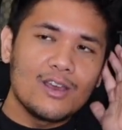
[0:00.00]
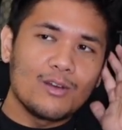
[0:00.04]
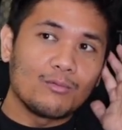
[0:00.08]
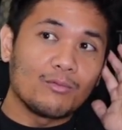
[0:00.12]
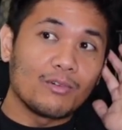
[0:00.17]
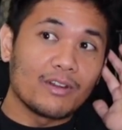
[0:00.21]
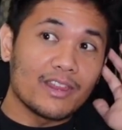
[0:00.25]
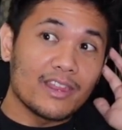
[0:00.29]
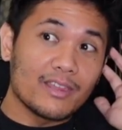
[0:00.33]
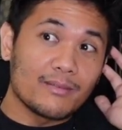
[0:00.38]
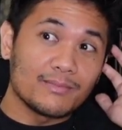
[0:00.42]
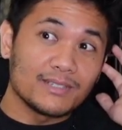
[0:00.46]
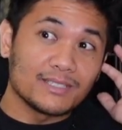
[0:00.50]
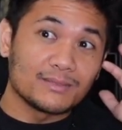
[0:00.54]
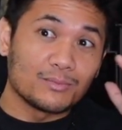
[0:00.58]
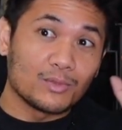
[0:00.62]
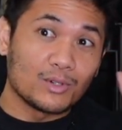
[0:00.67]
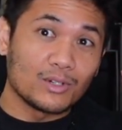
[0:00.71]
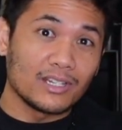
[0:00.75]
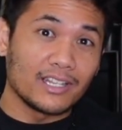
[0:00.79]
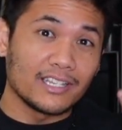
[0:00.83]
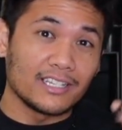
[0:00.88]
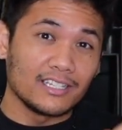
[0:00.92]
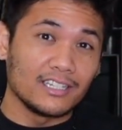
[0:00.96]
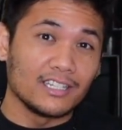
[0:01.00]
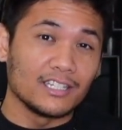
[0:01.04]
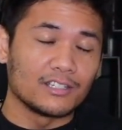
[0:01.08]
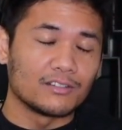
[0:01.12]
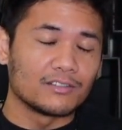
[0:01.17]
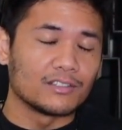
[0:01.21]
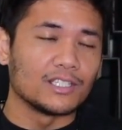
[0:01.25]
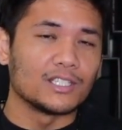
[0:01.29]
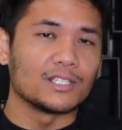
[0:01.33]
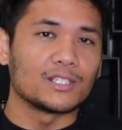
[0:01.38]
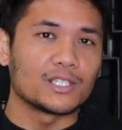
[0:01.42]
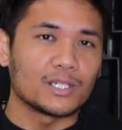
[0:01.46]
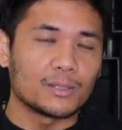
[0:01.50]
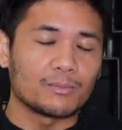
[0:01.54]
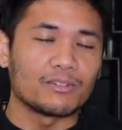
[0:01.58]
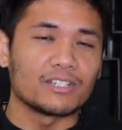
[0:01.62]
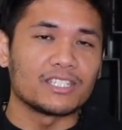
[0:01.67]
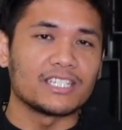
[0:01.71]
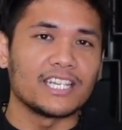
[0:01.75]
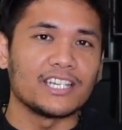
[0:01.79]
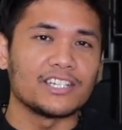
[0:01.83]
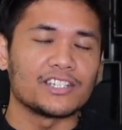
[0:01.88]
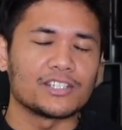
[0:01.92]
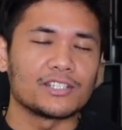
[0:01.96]
One of them is more like a literal
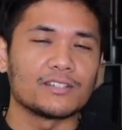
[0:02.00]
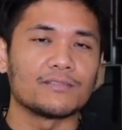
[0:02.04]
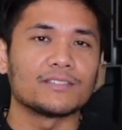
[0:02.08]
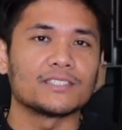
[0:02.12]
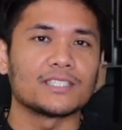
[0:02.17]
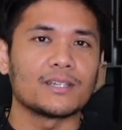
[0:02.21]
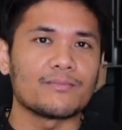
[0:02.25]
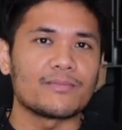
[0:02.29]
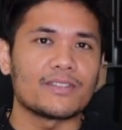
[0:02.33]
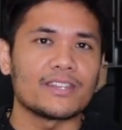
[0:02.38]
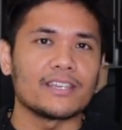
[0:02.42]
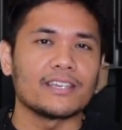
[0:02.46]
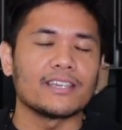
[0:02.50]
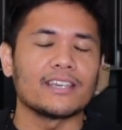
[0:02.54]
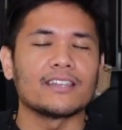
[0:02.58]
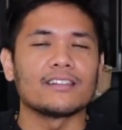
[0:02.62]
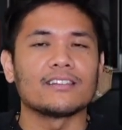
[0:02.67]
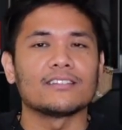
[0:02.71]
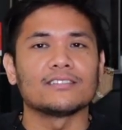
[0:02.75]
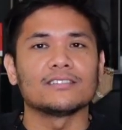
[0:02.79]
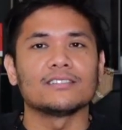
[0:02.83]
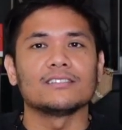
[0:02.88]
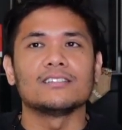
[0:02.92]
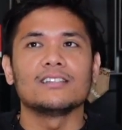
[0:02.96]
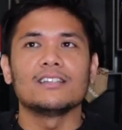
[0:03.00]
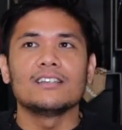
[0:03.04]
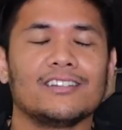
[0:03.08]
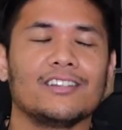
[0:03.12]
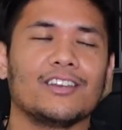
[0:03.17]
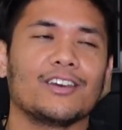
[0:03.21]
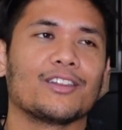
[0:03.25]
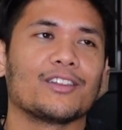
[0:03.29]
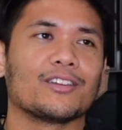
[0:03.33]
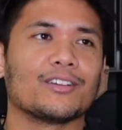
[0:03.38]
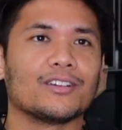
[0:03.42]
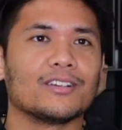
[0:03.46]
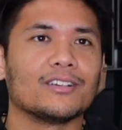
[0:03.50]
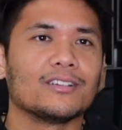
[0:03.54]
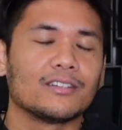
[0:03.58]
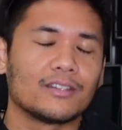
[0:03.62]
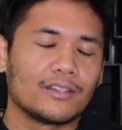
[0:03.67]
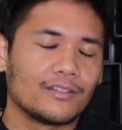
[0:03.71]
interpretation of something, and then the other,